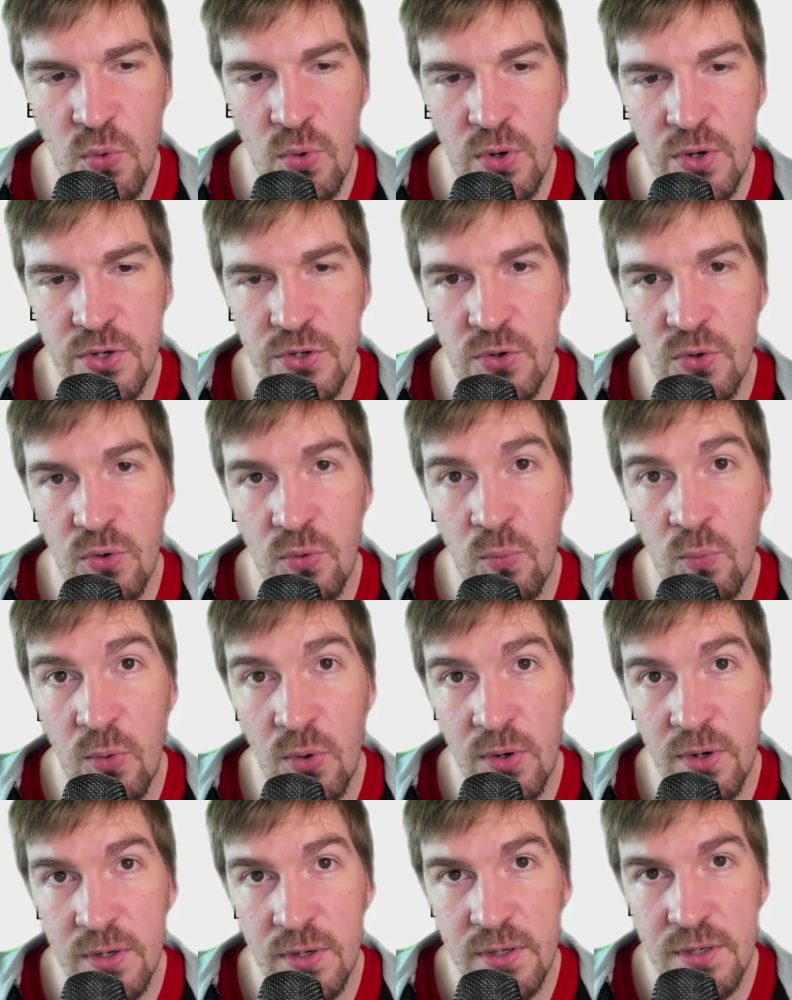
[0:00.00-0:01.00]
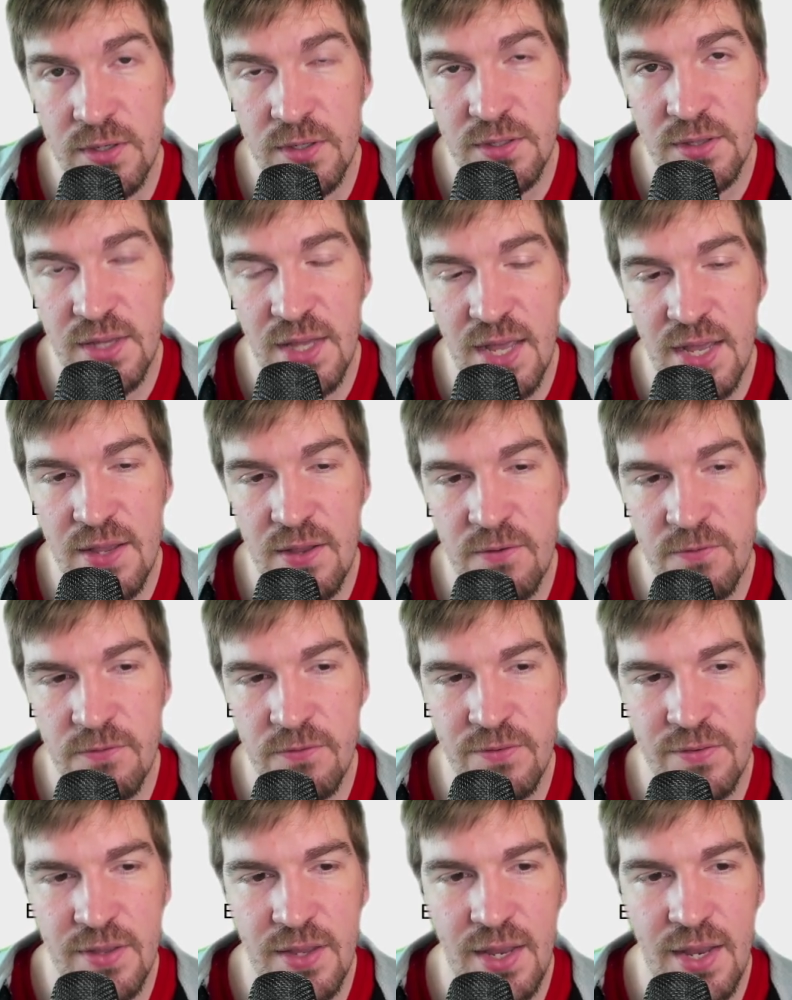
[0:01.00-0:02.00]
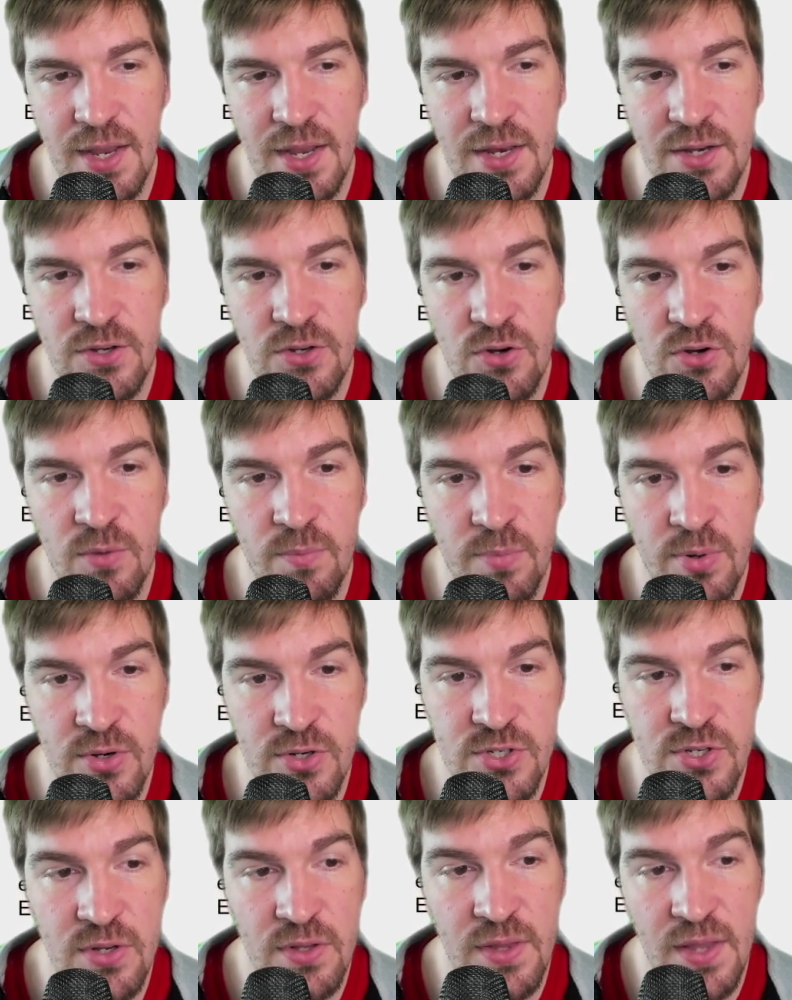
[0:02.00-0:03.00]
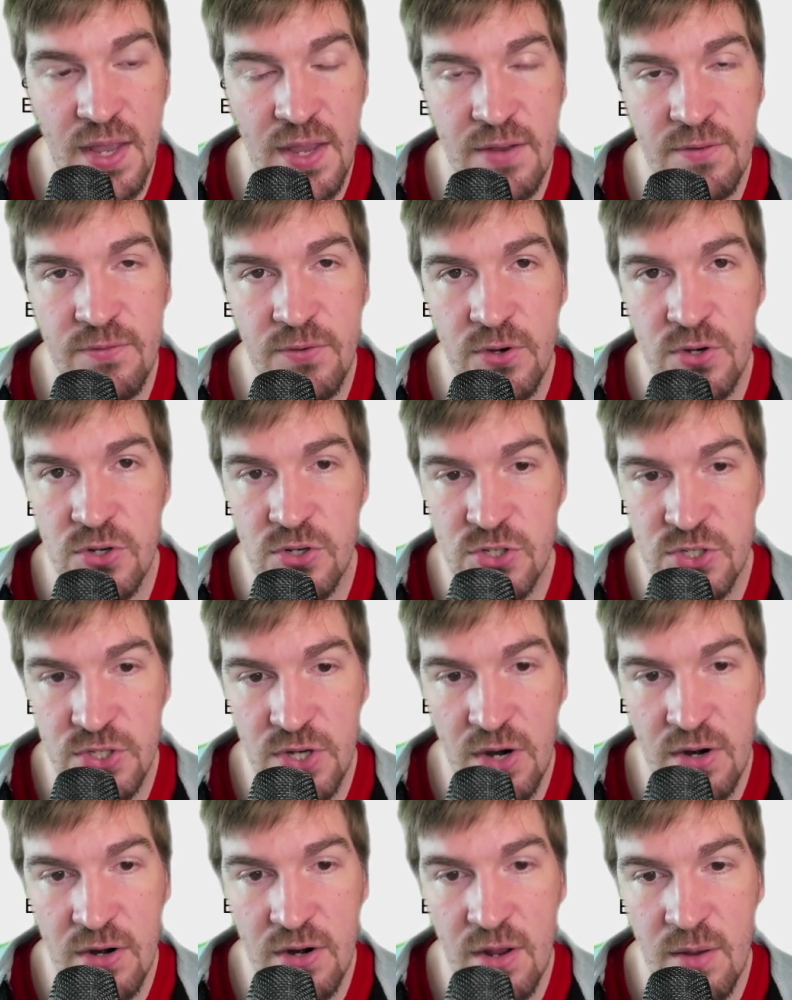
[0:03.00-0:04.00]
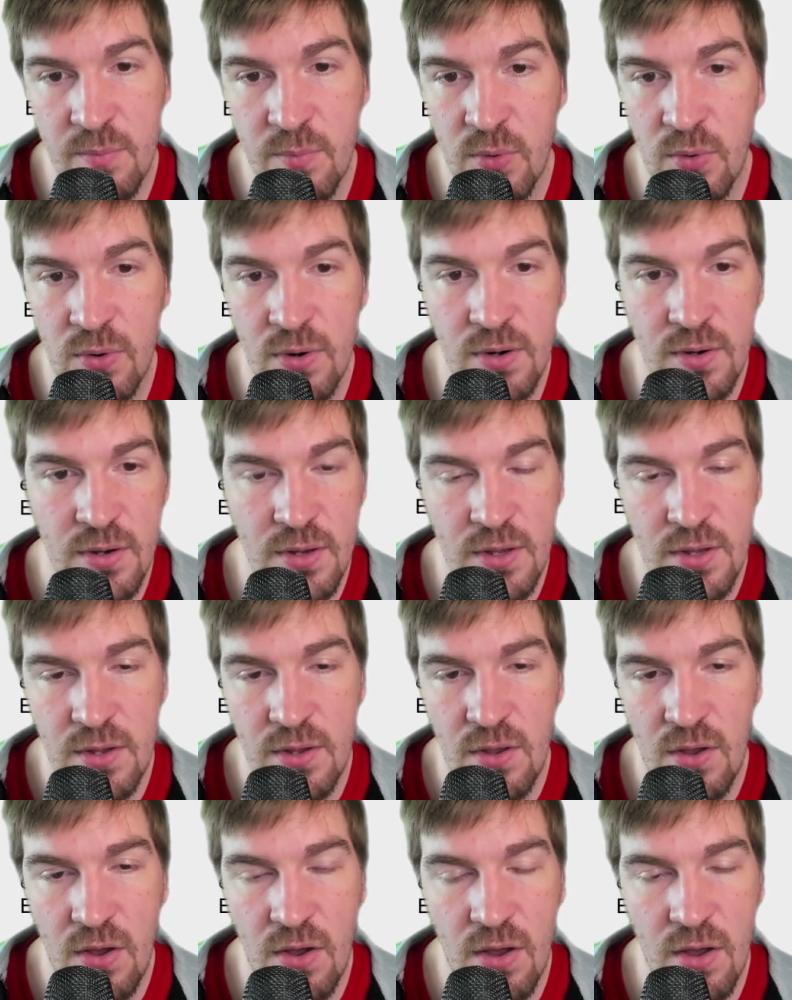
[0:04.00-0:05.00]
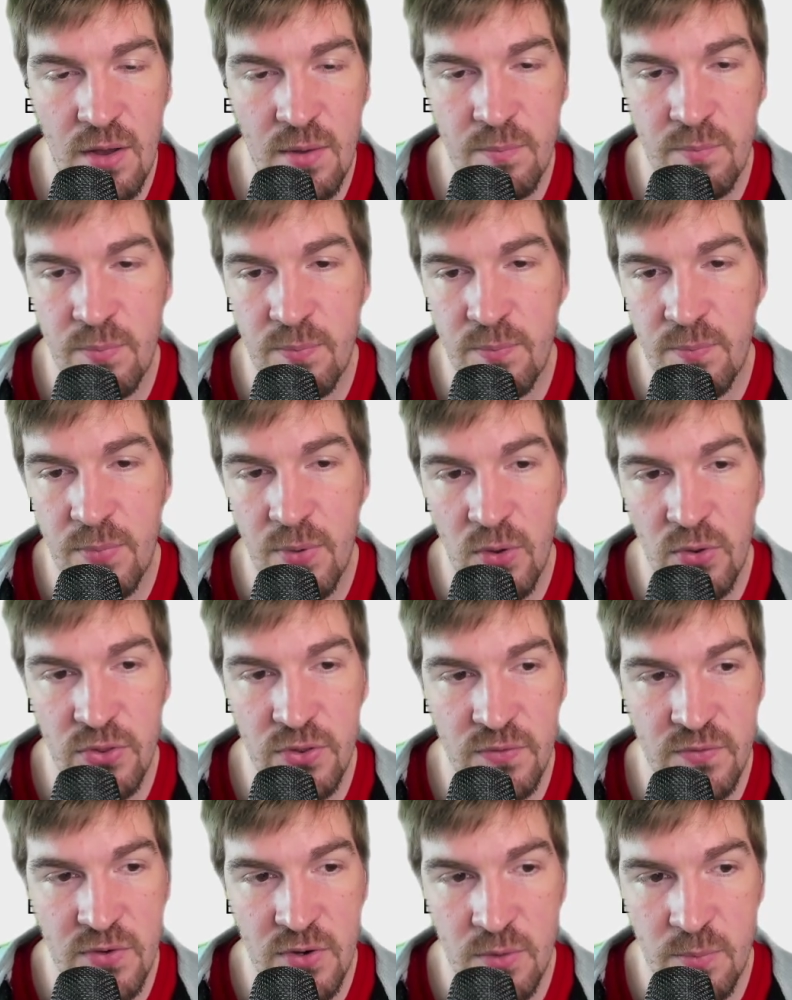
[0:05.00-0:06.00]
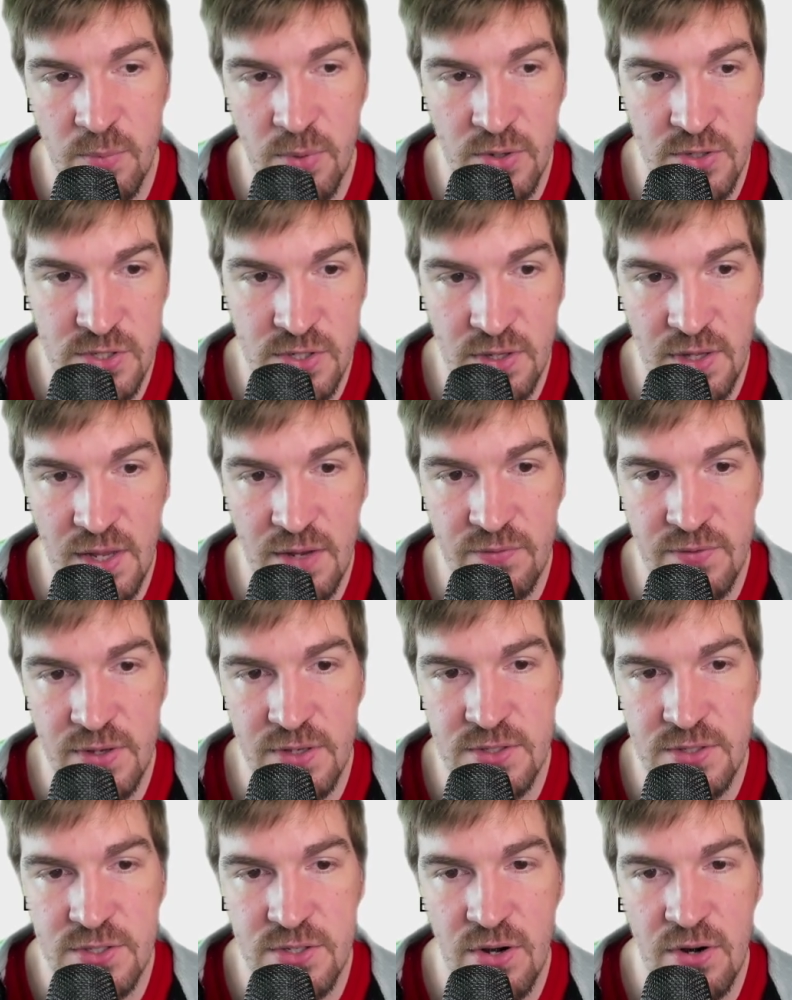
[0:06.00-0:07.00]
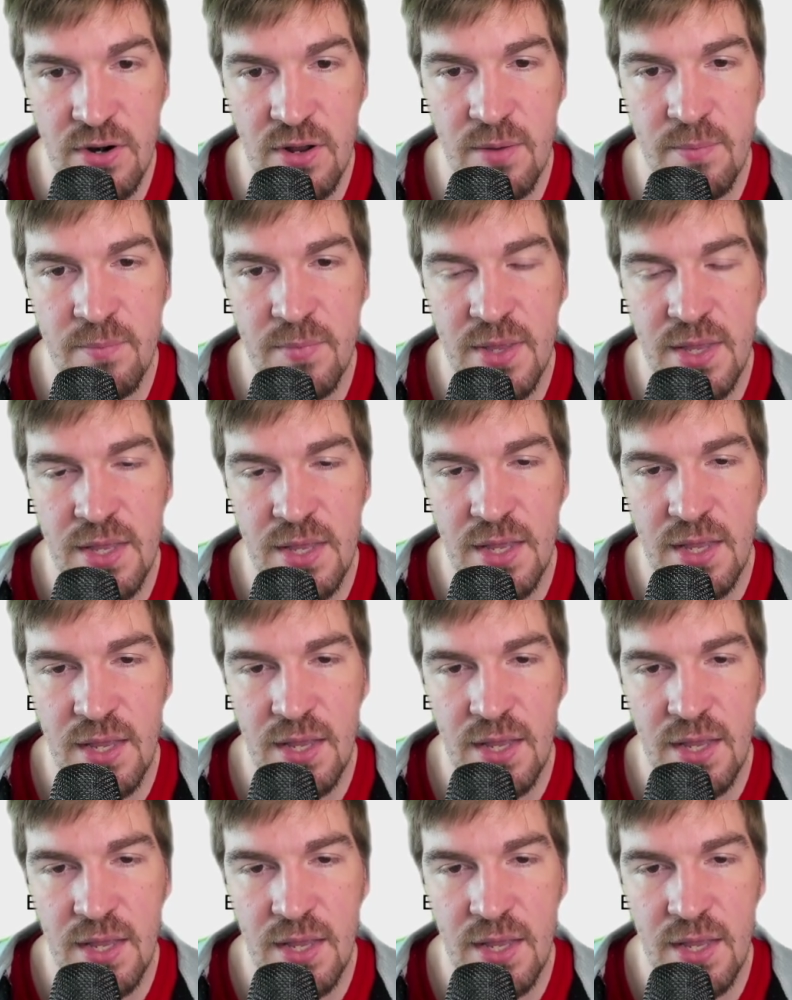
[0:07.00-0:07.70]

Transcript: for your work life and your personal life, or your startup, or both of your personal life and startup.